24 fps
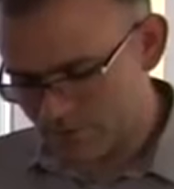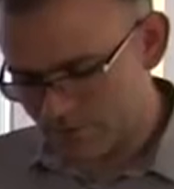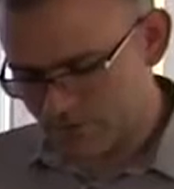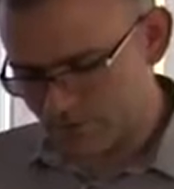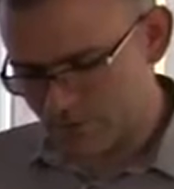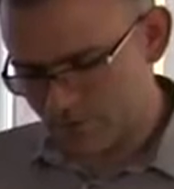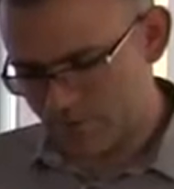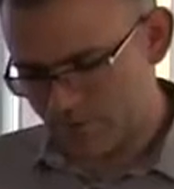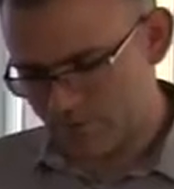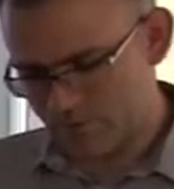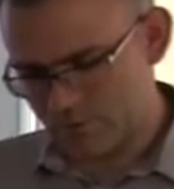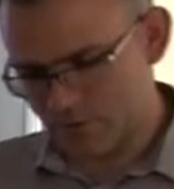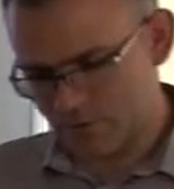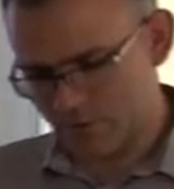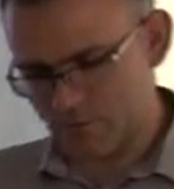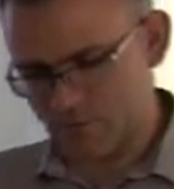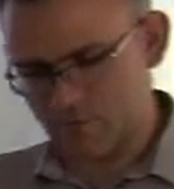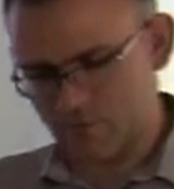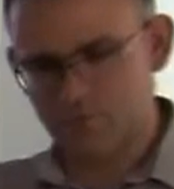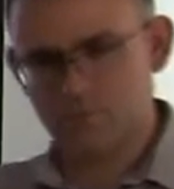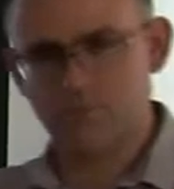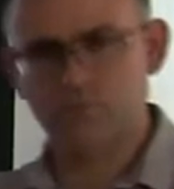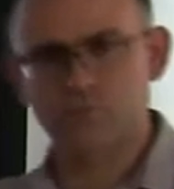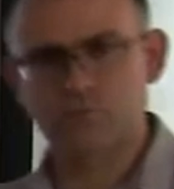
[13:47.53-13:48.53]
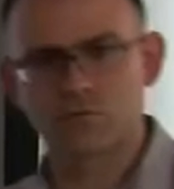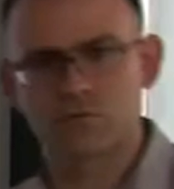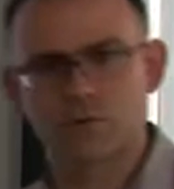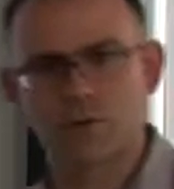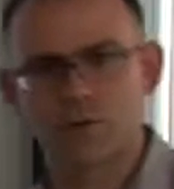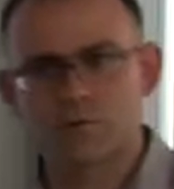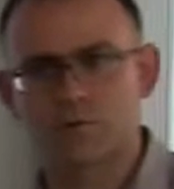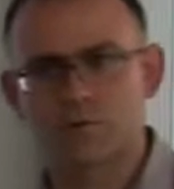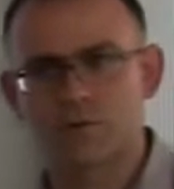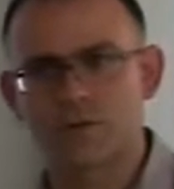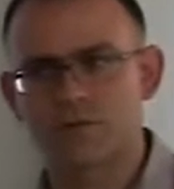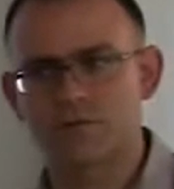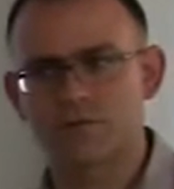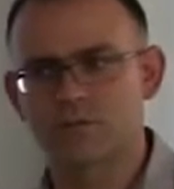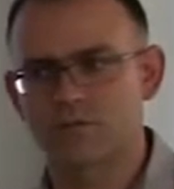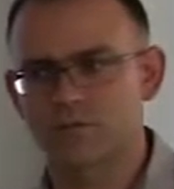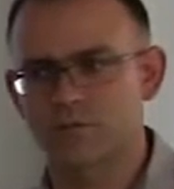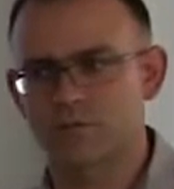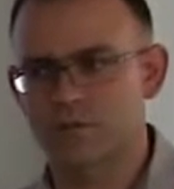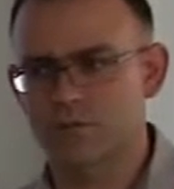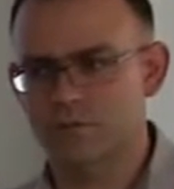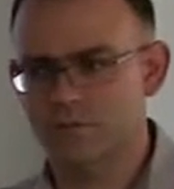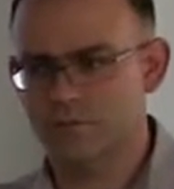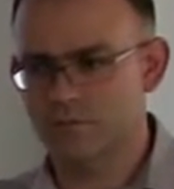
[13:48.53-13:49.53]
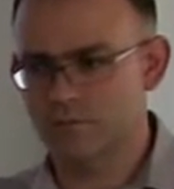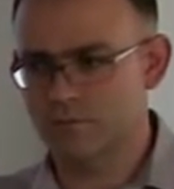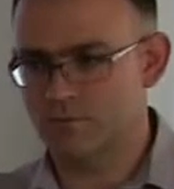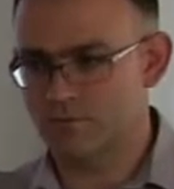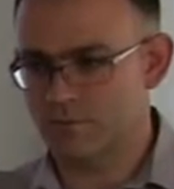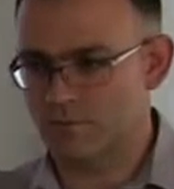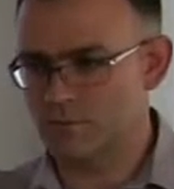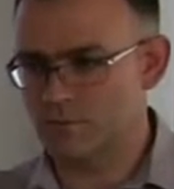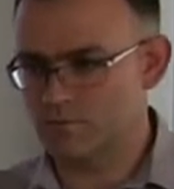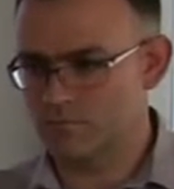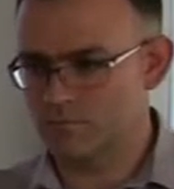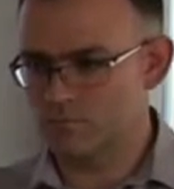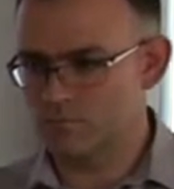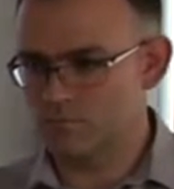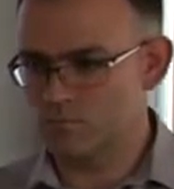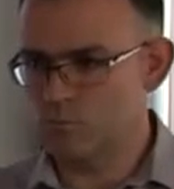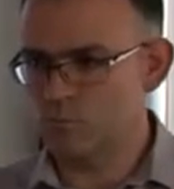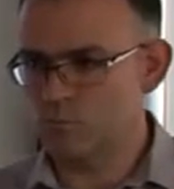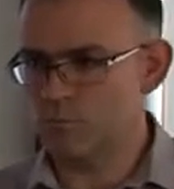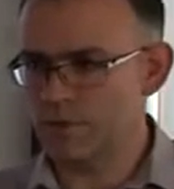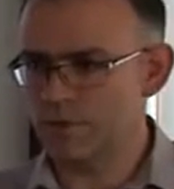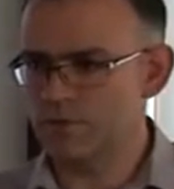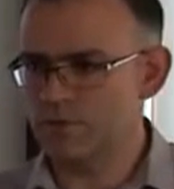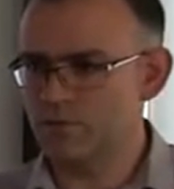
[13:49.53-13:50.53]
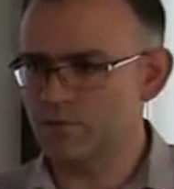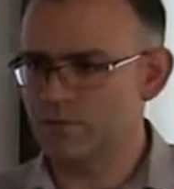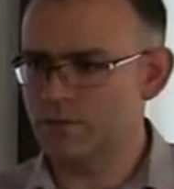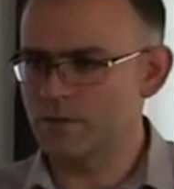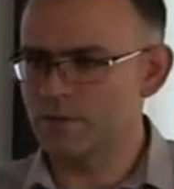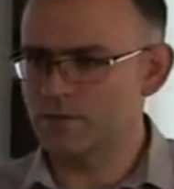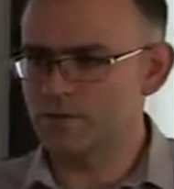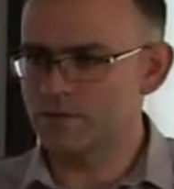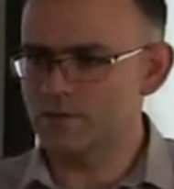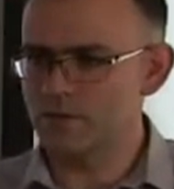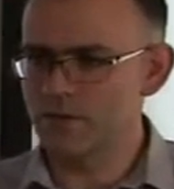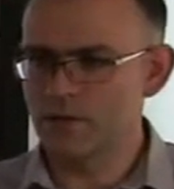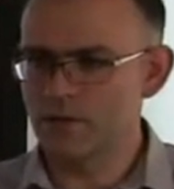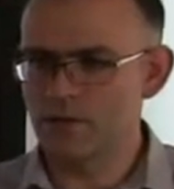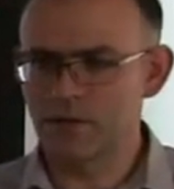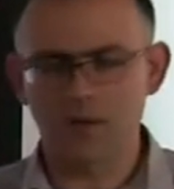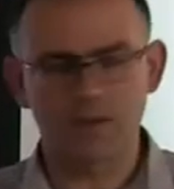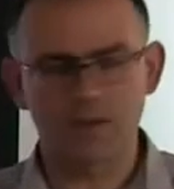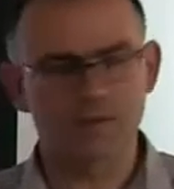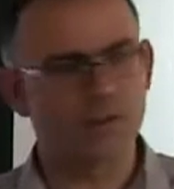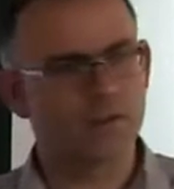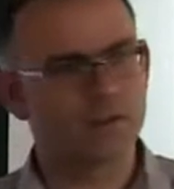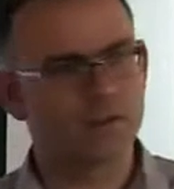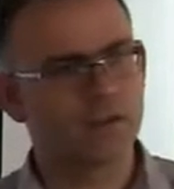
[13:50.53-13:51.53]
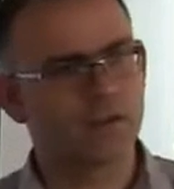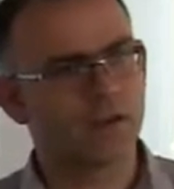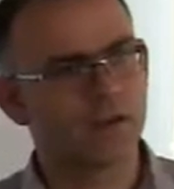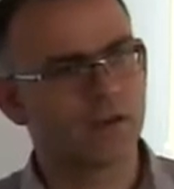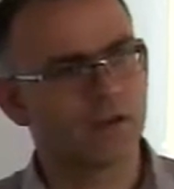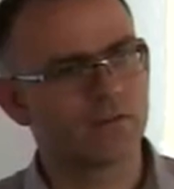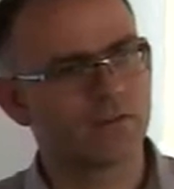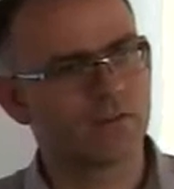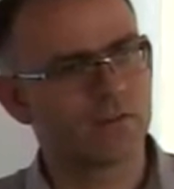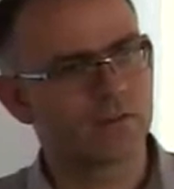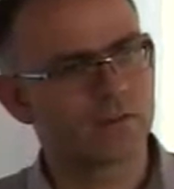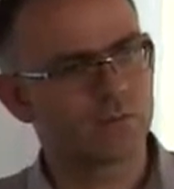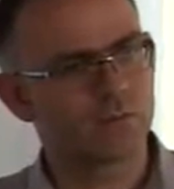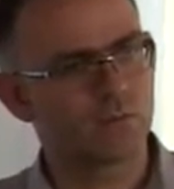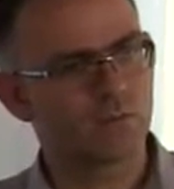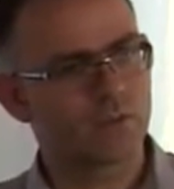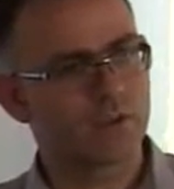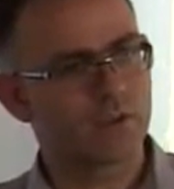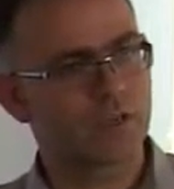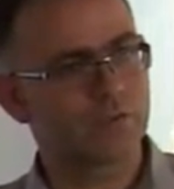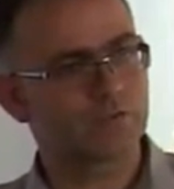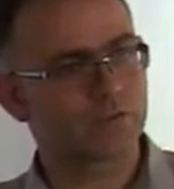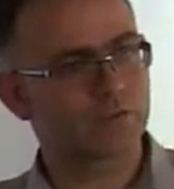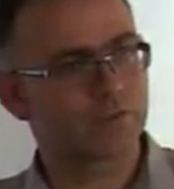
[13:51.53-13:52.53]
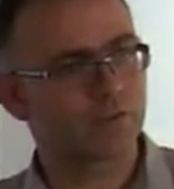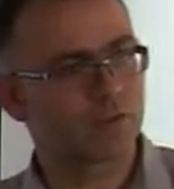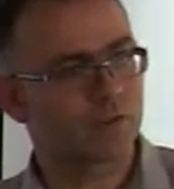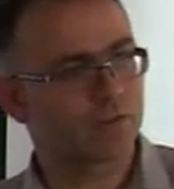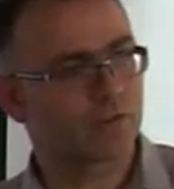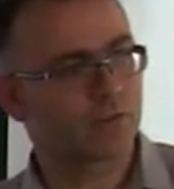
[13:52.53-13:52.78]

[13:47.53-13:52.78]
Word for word: in there you've got your CRUD operations, right, which are one way of doing things, and then you have, like, when you have to